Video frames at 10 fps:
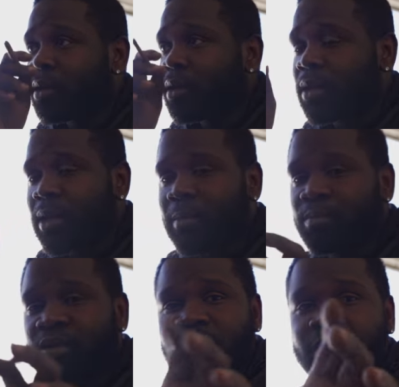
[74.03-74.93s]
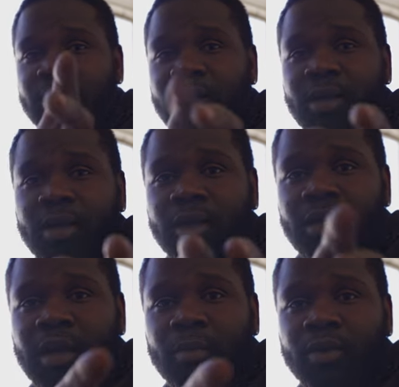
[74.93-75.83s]
and not pushing
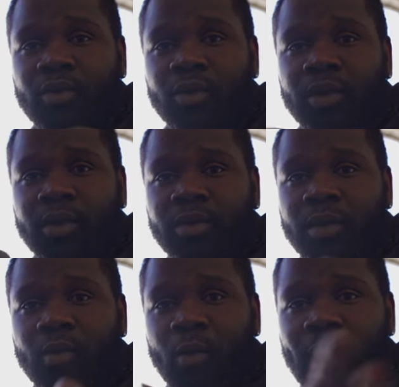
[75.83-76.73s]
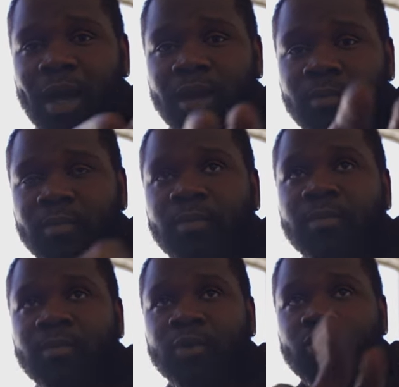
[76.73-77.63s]
W and Y to
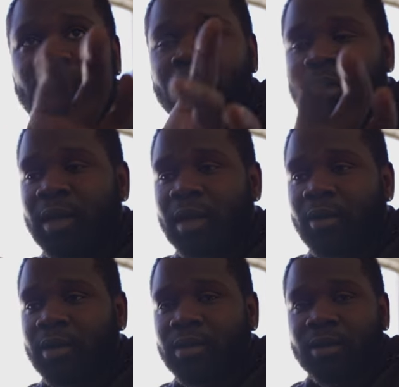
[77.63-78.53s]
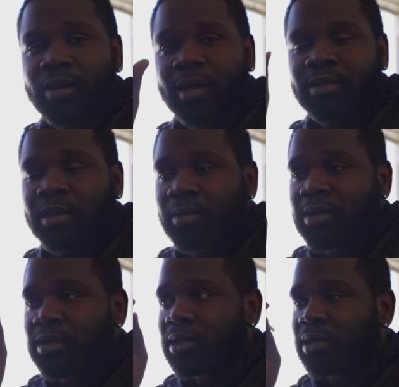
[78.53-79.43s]
move up and down and all that type
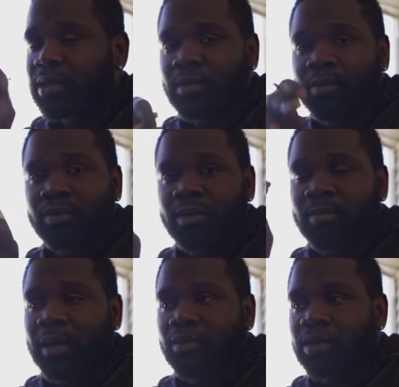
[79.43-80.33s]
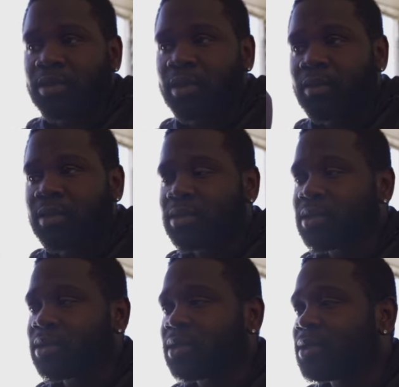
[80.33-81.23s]
shit and using the mouse to turn it. You know,